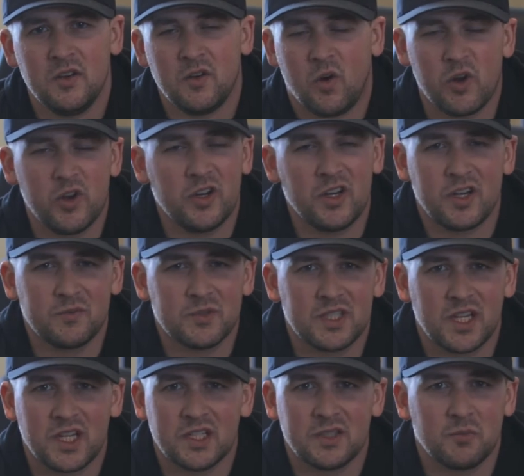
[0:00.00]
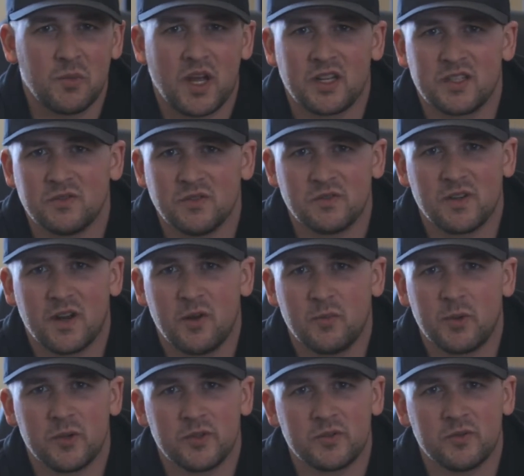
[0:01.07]
or you can come stay at the Madison River
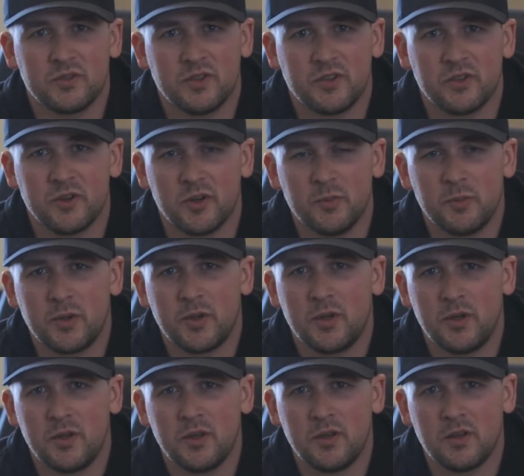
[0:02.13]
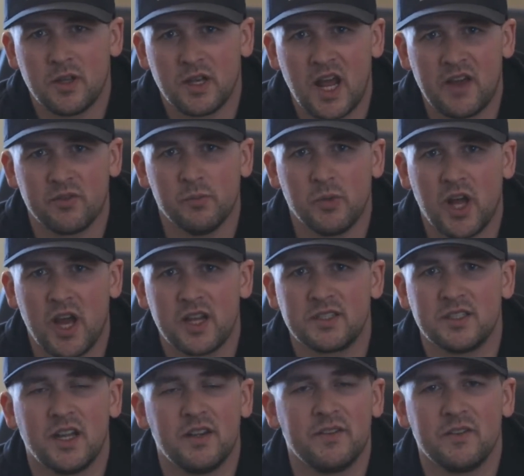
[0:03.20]
Outpost with your group and have a
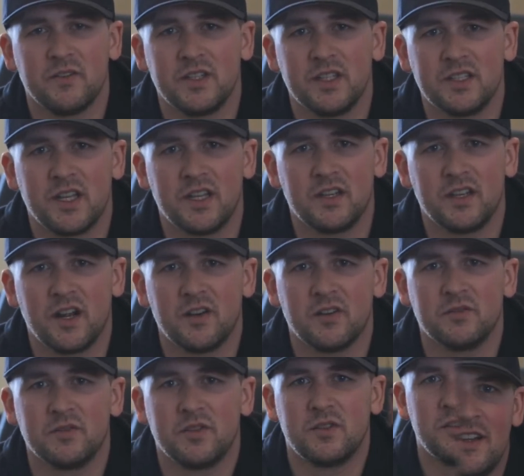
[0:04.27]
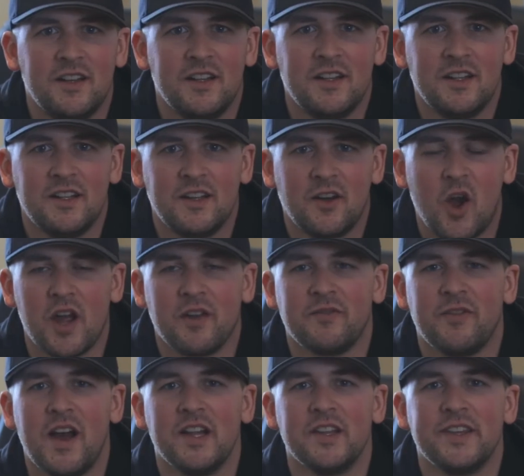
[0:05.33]
blast and have everything taken care of. All right,
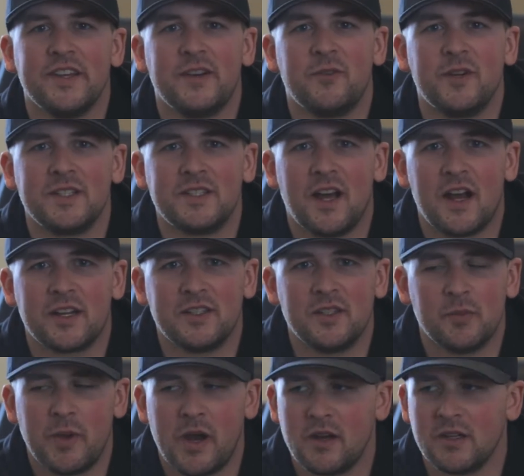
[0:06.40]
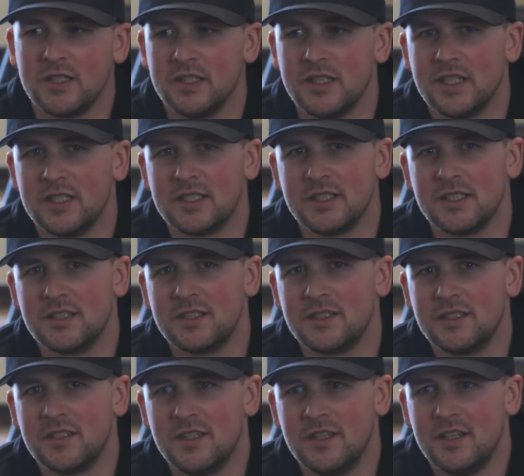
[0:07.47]
final thing I want to talk to you about, and this
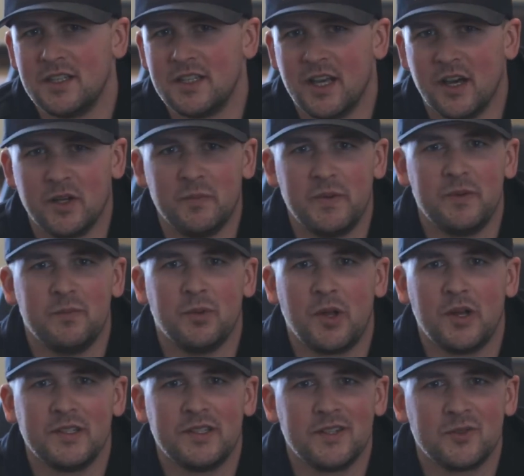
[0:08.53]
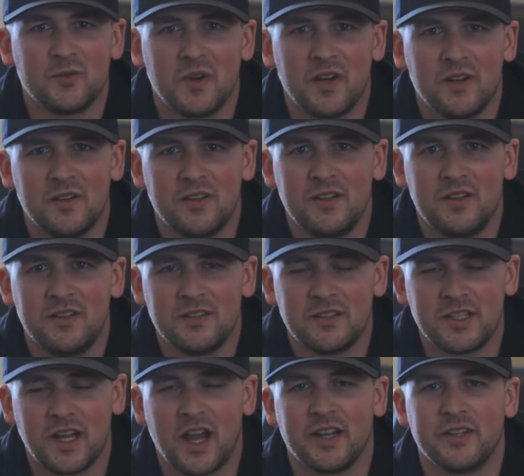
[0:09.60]
is going to be blunt as well,
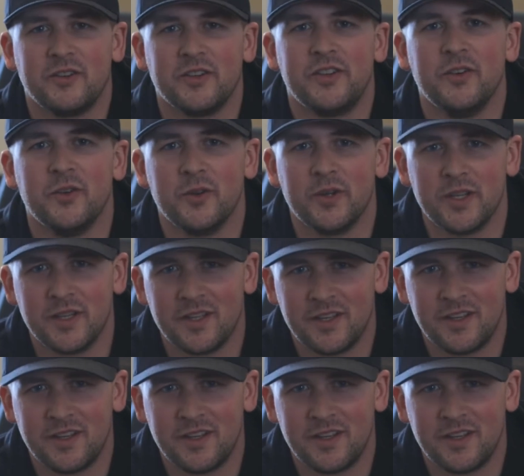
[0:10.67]
guide gratuity.